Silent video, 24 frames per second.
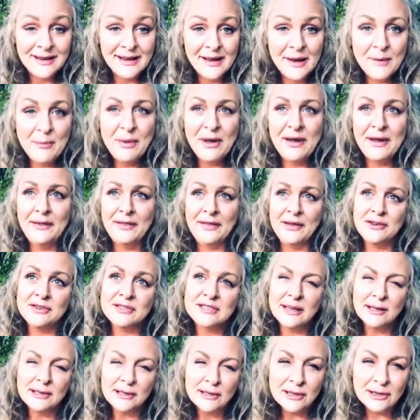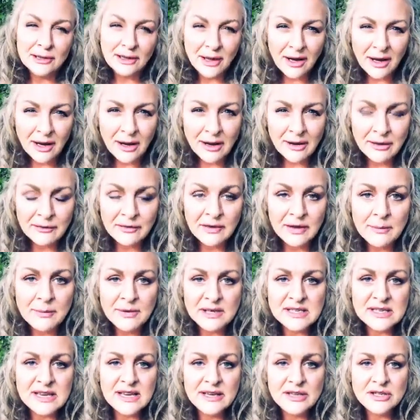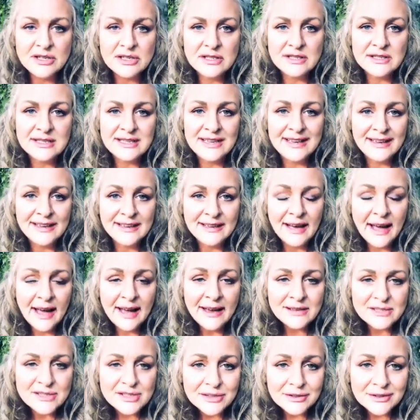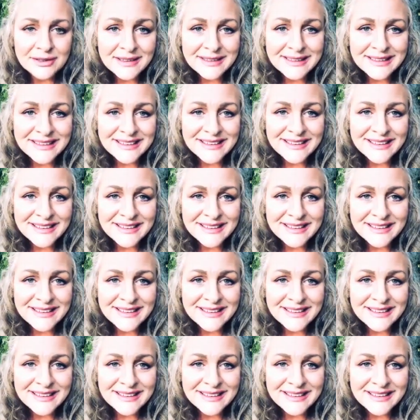But there's a lot of limitations here. Hi, Judith.